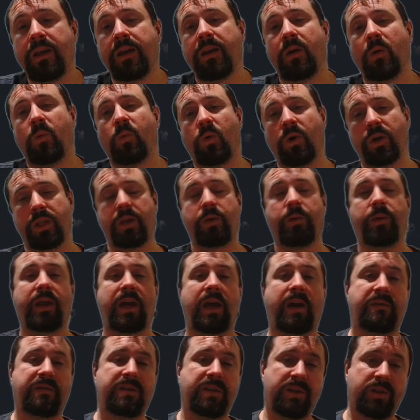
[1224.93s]
What you would
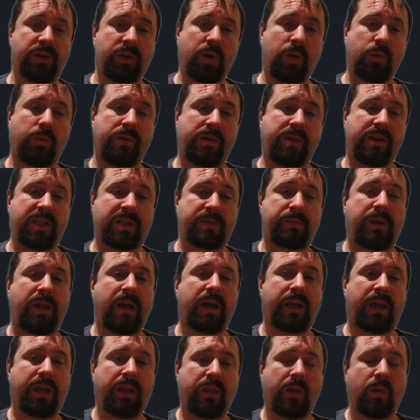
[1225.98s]
have to do with this
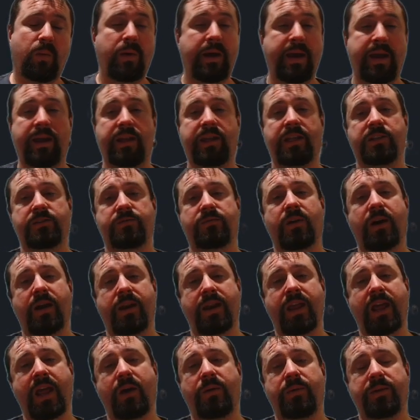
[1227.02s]
plugin the way it is right
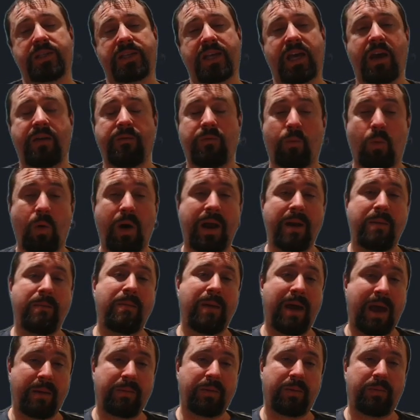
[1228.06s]
now is have one
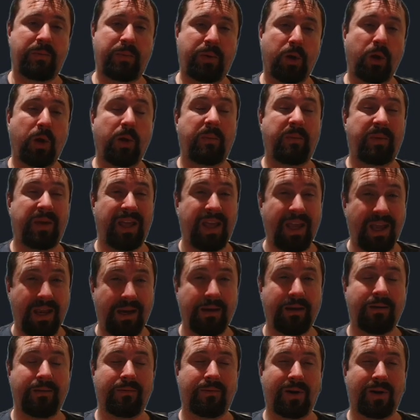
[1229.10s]
map per
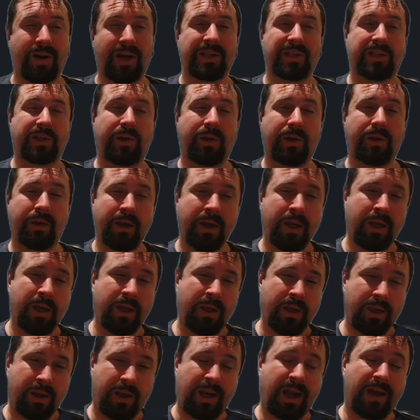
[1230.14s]
pin, right? So
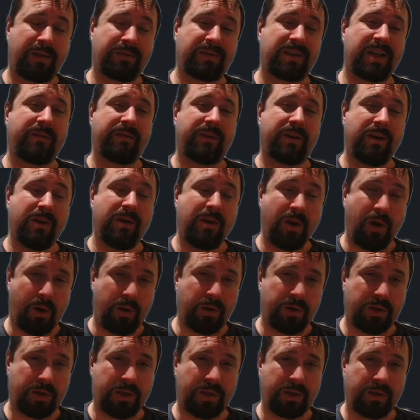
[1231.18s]
you'd have to have a
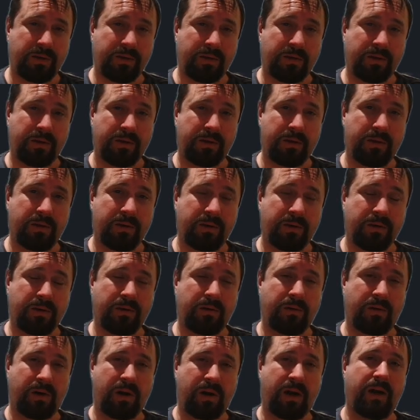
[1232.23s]
note,
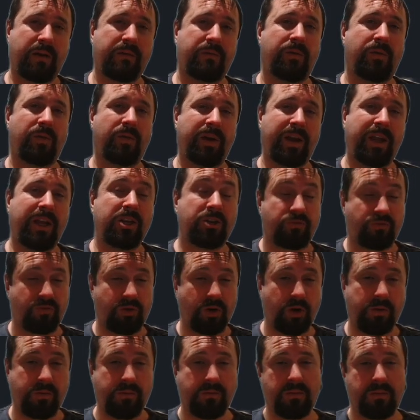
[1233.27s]
right, for each
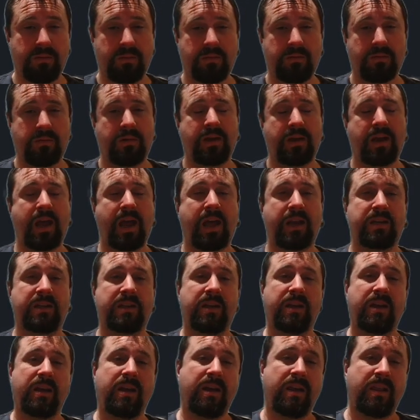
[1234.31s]
room. And
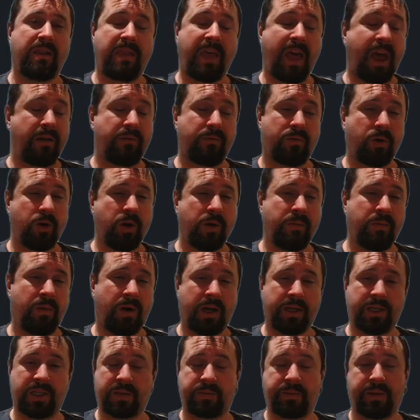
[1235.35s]
that room
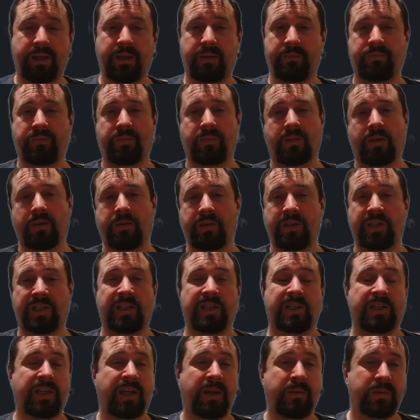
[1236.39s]
might just be, this
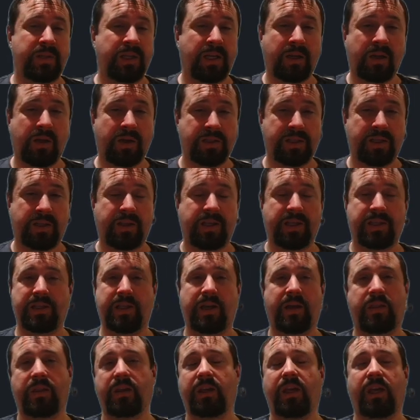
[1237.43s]
is an empty closet, there's
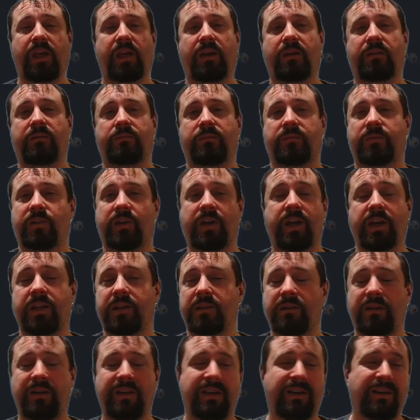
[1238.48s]
nothing here, right?
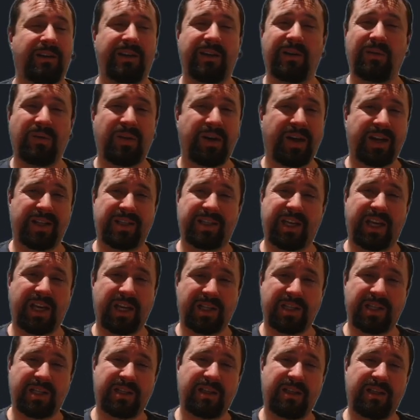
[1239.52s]
A little line of
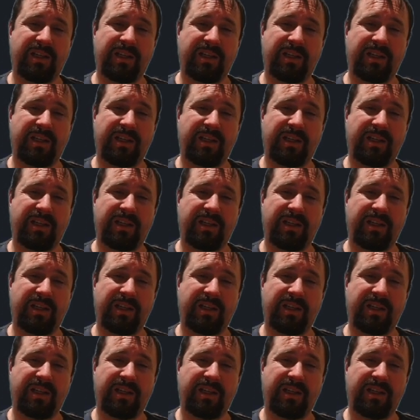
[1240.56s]
text.